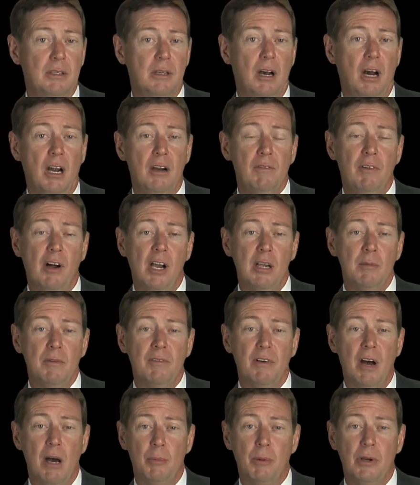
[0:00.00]
Our volume
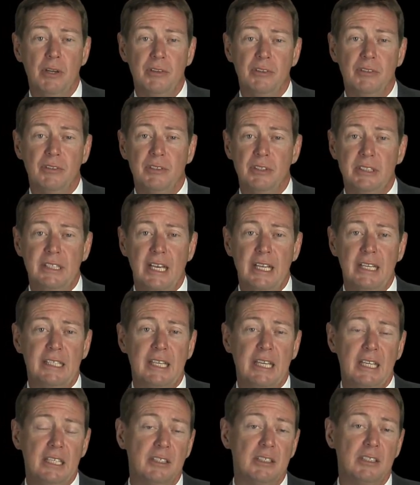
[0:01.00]
of operations and
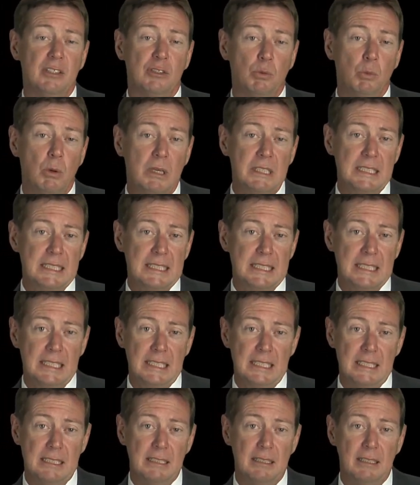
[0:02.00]
dedicated to this one
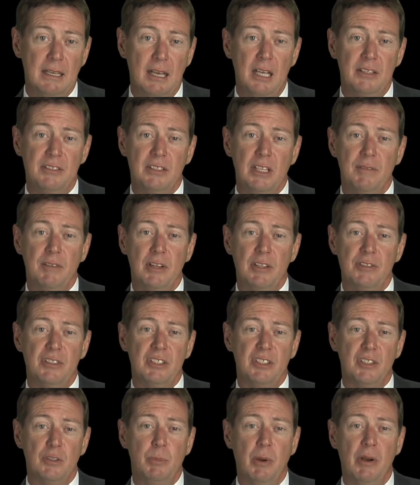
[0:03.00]
disease has given us the
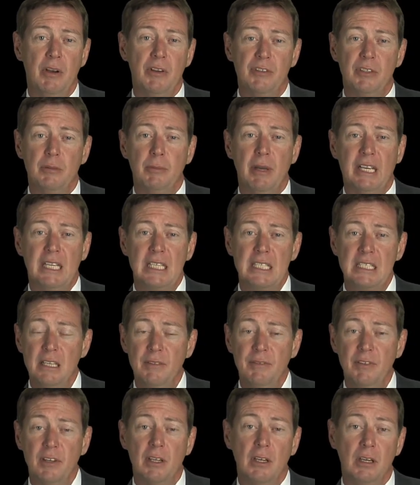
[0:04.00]
experience to make a
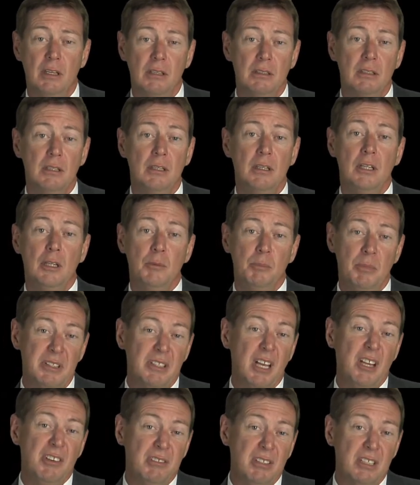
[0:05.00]
difficult,
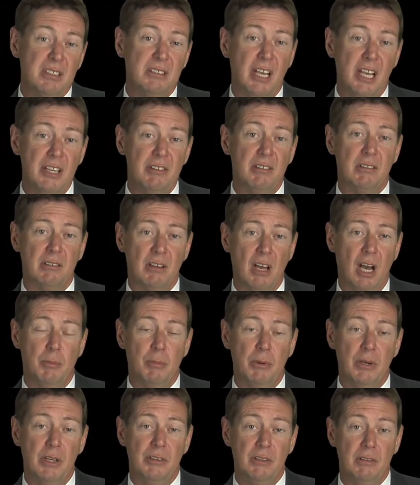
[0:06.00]
potentially dangerous
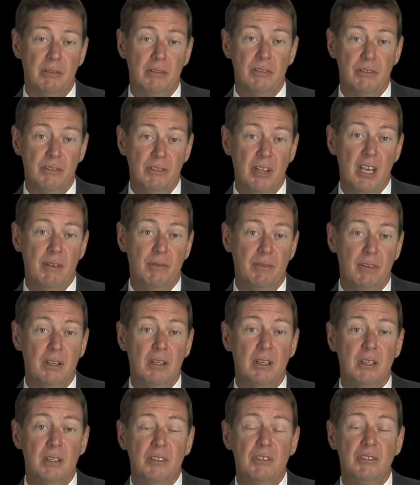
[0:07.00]
operation safe,
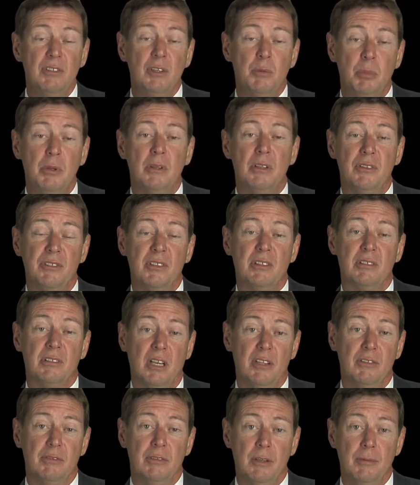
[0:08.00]
simple, and
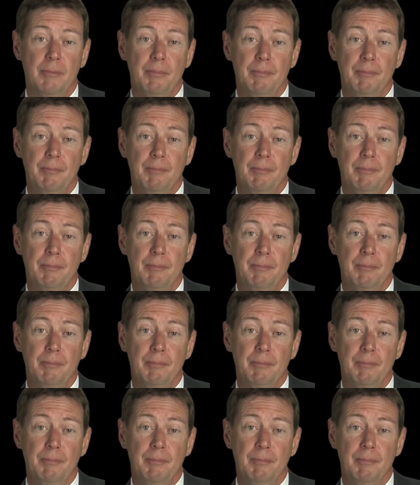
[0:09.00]
successful.